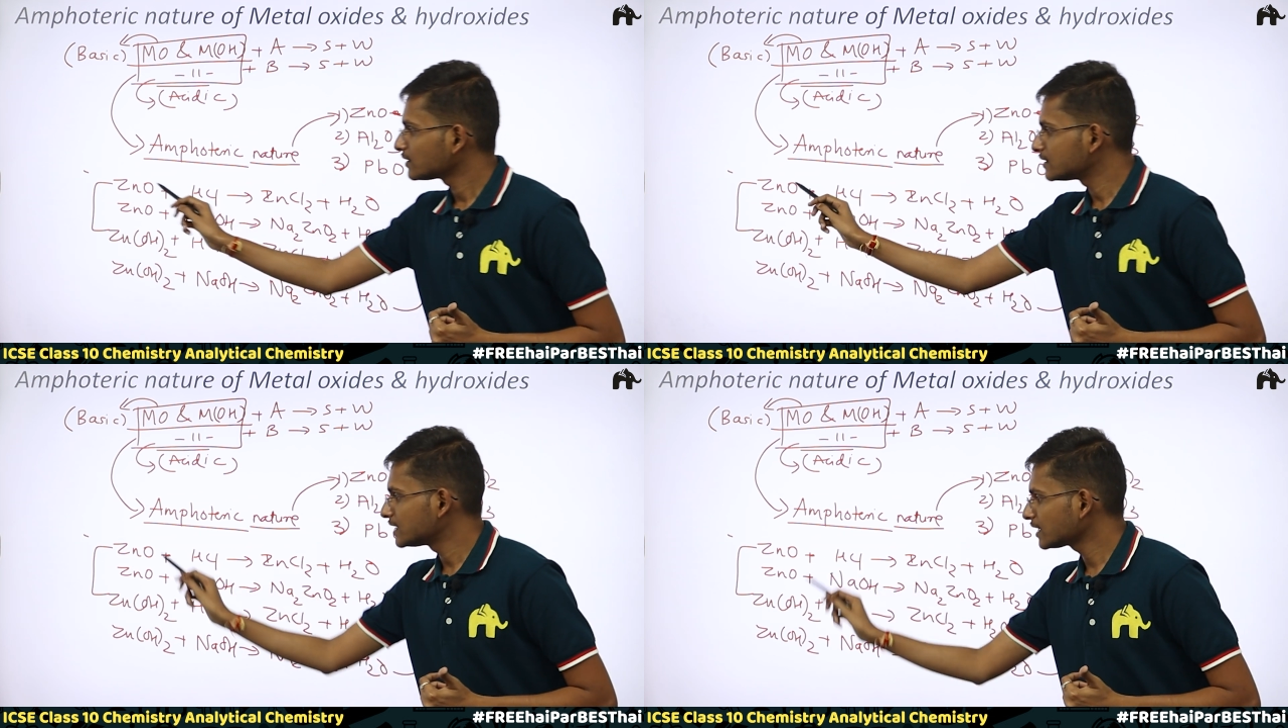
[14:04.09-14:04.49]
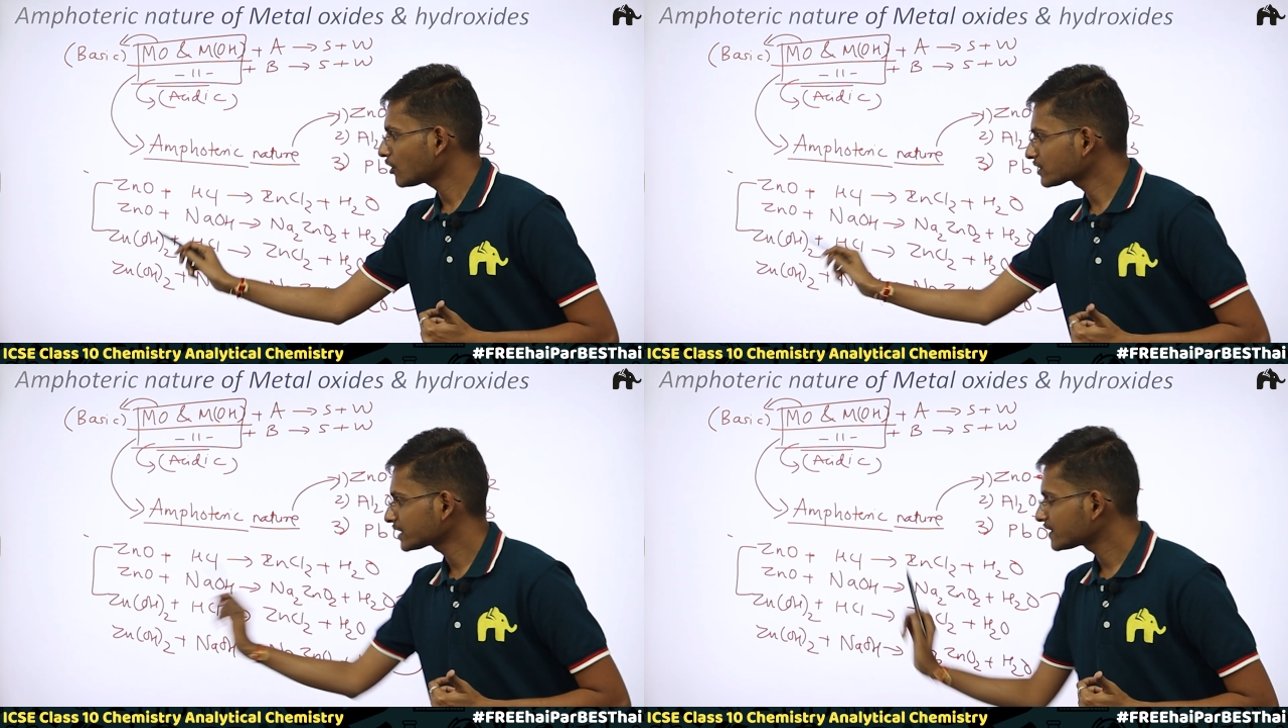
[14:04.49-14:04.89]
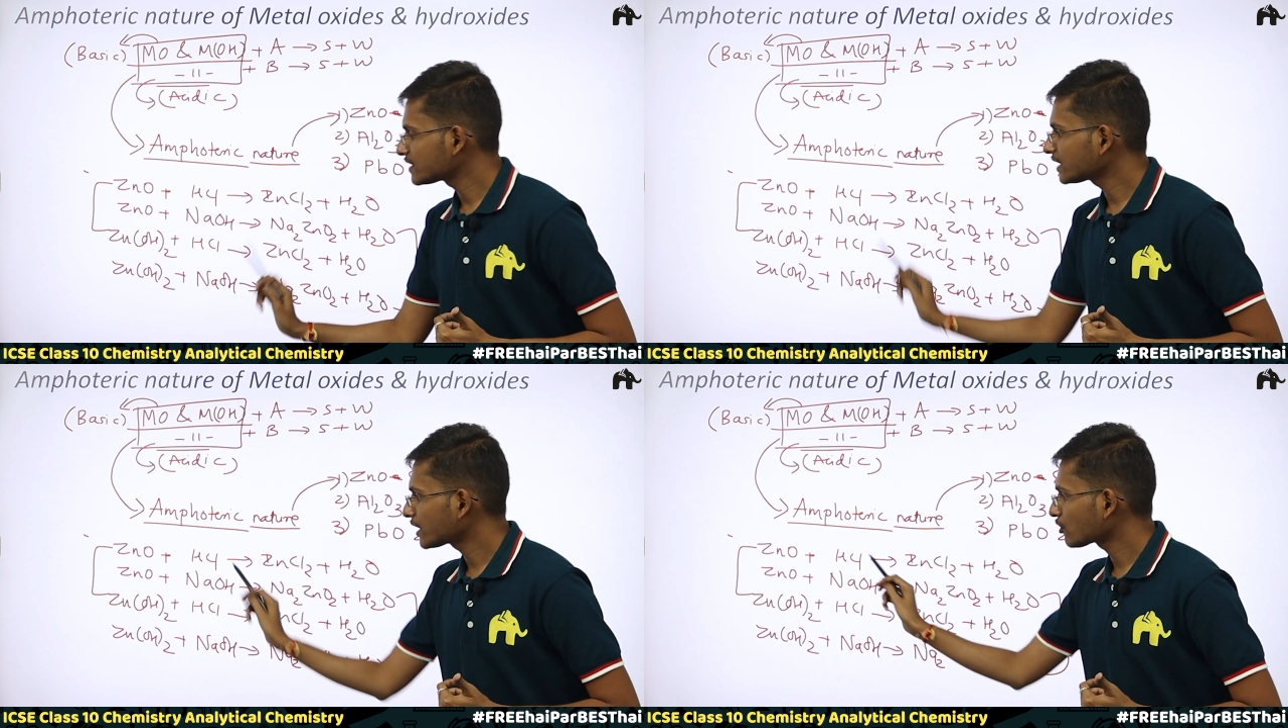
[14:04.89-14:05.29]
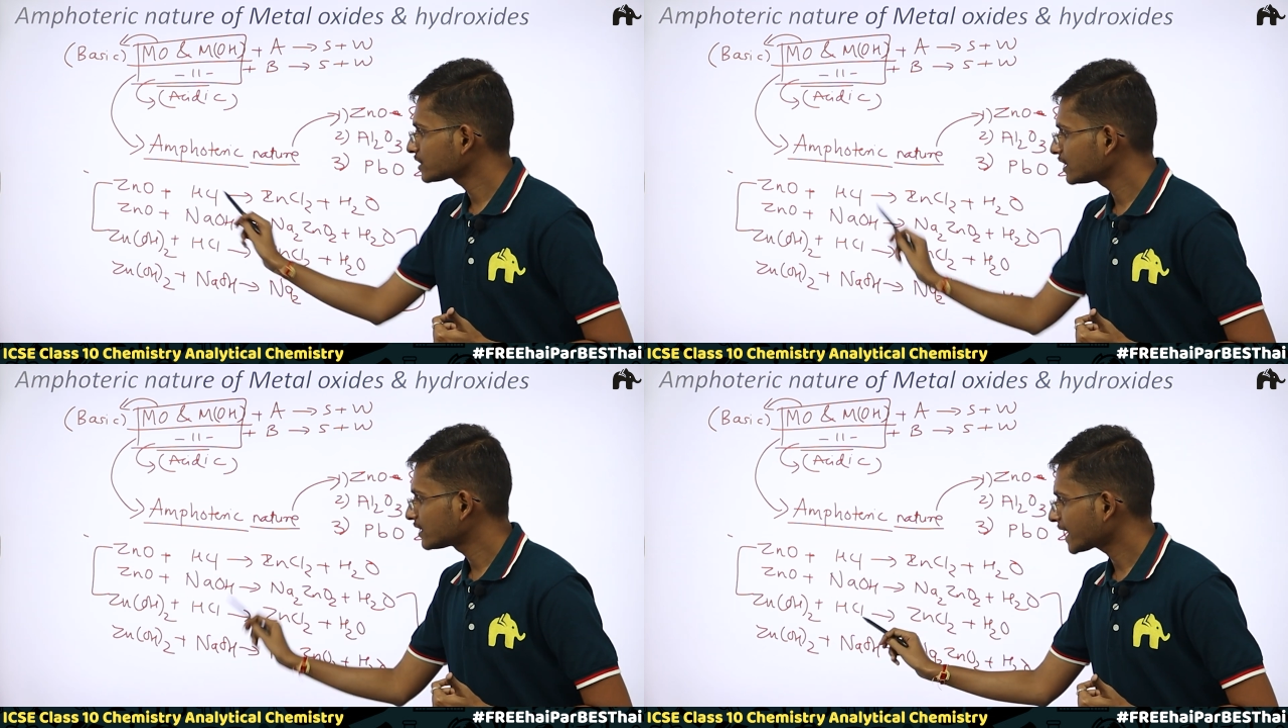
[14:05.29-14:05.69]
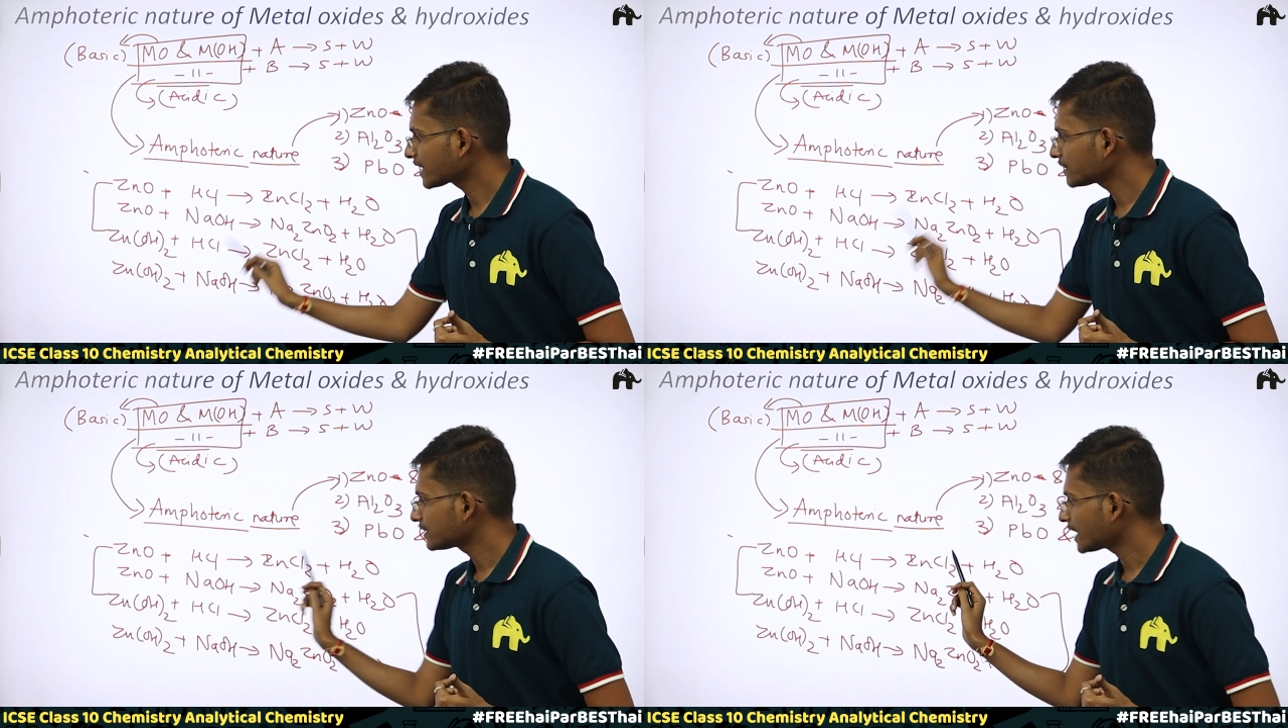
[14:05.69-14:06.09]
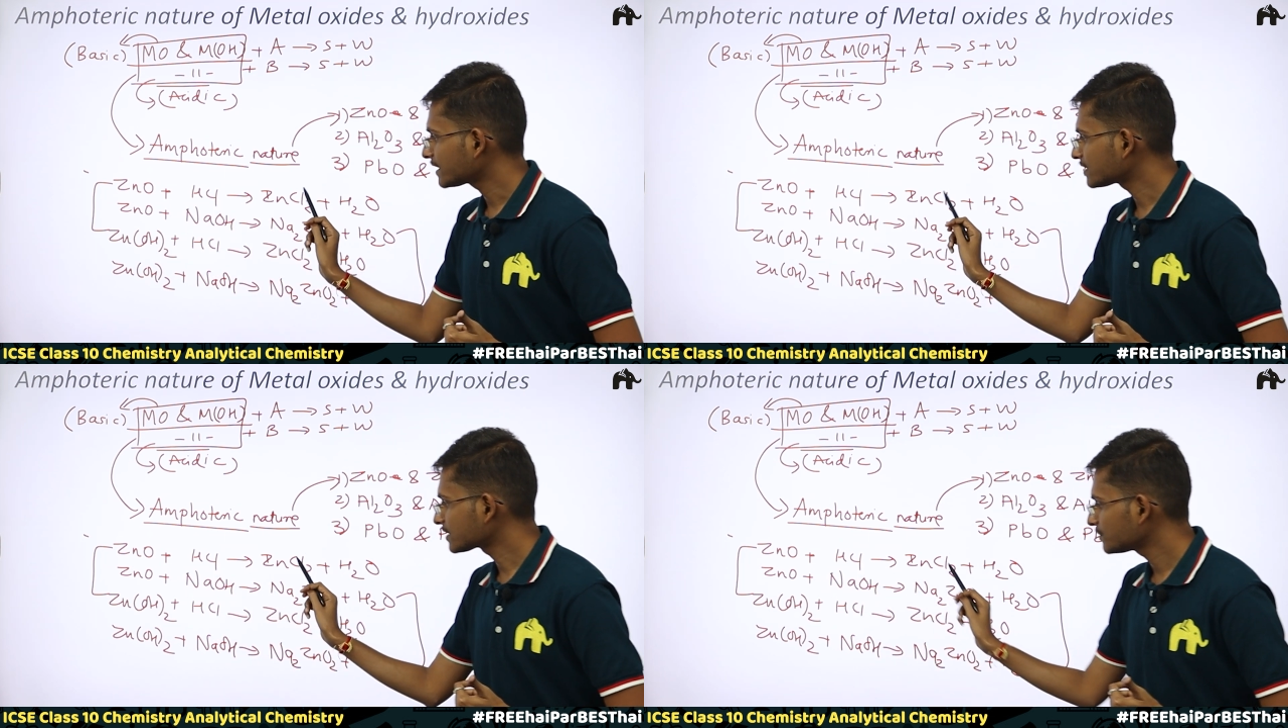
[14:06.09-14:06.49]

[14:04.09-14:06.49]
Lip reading: zinc oxide and zinc hydroxide reacting with acids